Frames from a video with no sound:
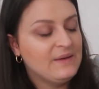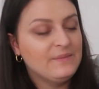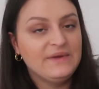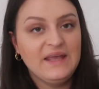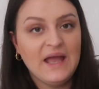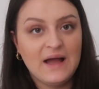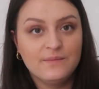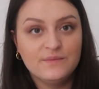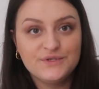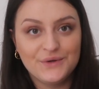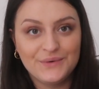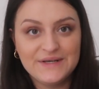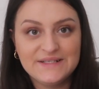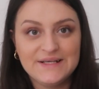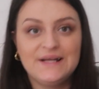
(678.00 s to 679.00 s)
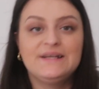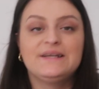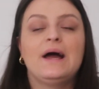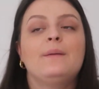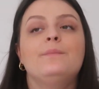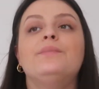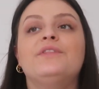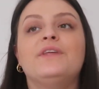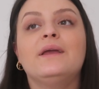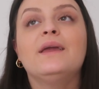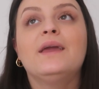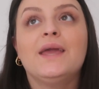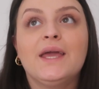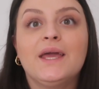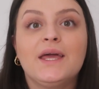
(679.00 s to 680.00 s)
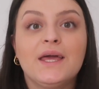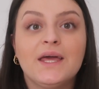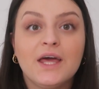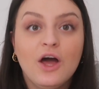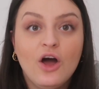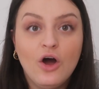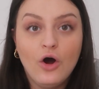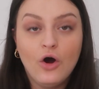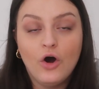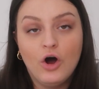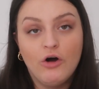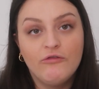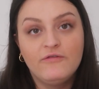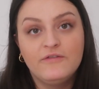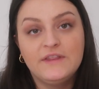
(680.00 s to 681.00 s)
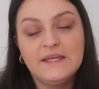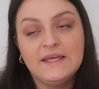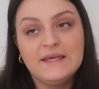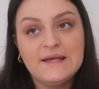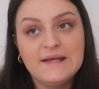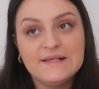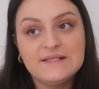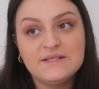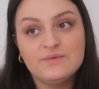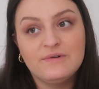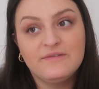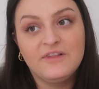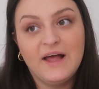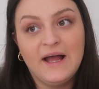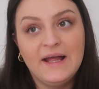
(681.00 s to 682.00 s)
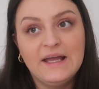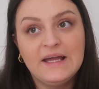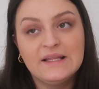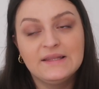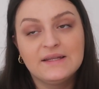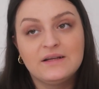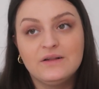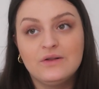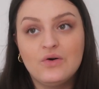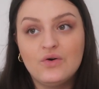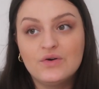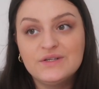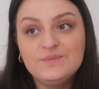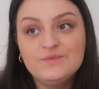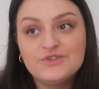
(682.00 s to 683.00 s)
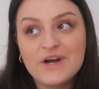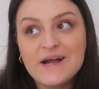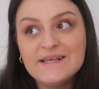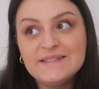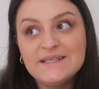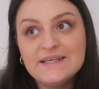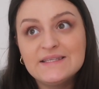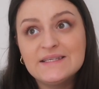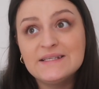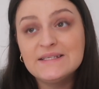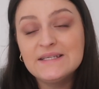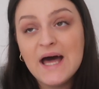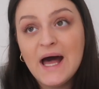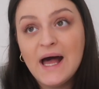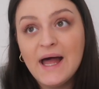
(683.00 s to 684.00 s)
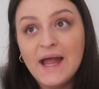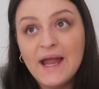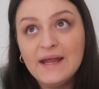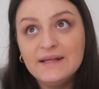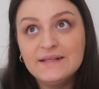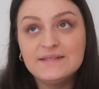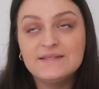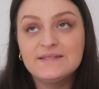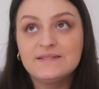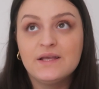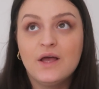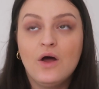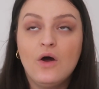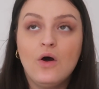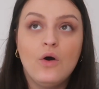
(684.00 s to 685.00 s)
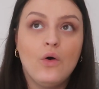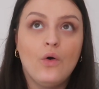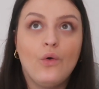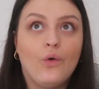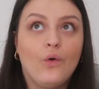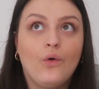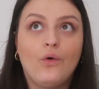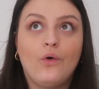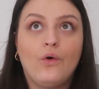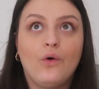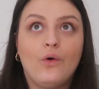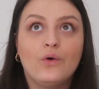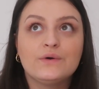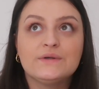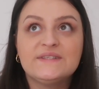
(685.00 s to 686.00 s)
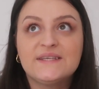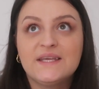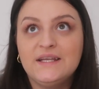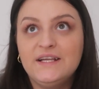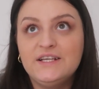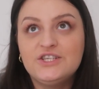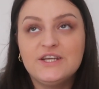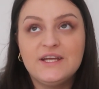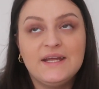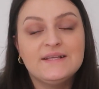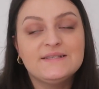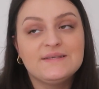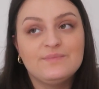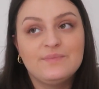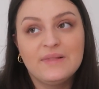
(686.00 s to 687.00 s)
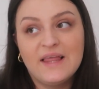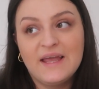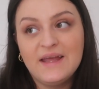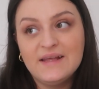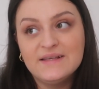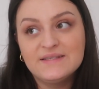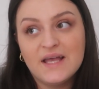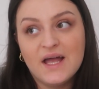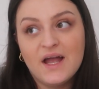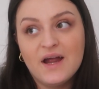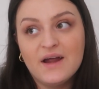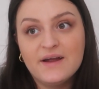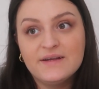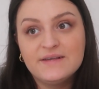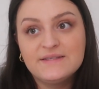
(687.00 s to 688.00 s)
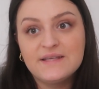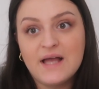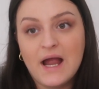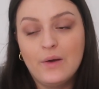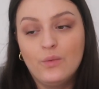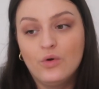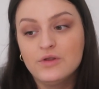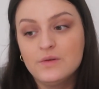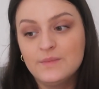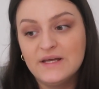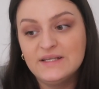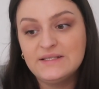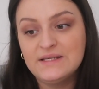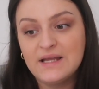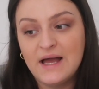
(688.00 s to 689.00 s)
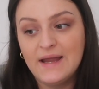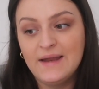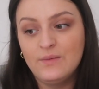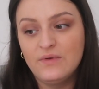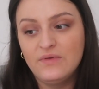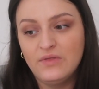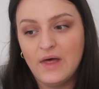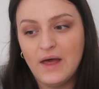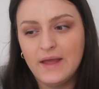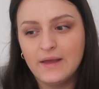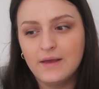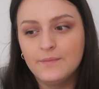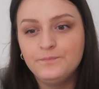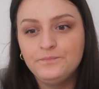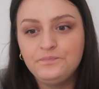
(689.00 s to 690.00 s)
But yeah, I'm so excited. I'm thinking of these with like little autumn dresses and tights, or skinny jeans and blazers. I wore them last night with like